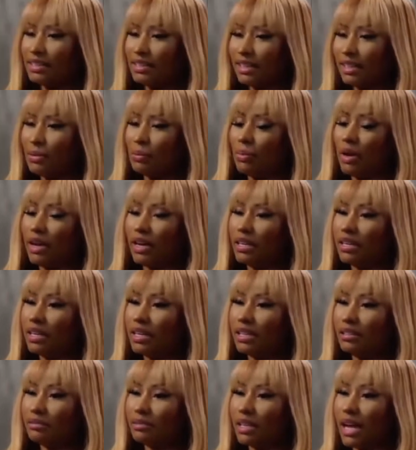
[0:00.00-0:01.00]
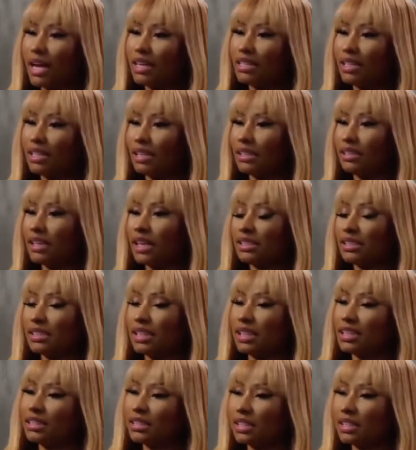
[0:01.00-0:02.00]
think Wayne and I think they
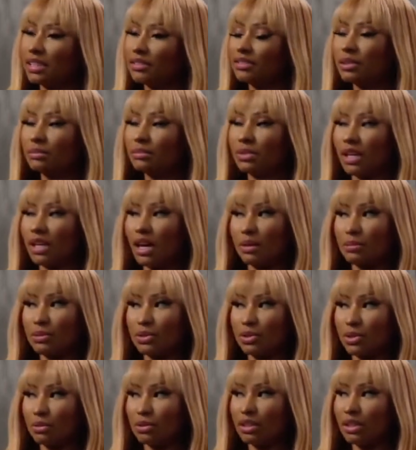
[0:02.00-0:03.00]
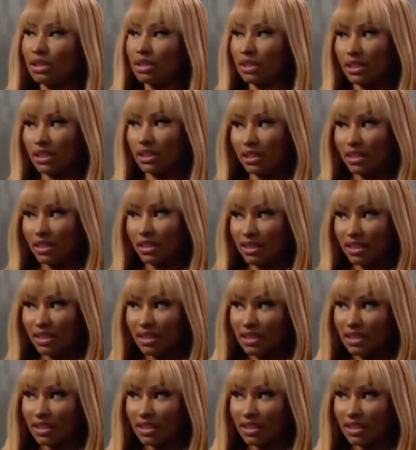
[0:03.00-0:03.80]
said stuff sometimes jokingly.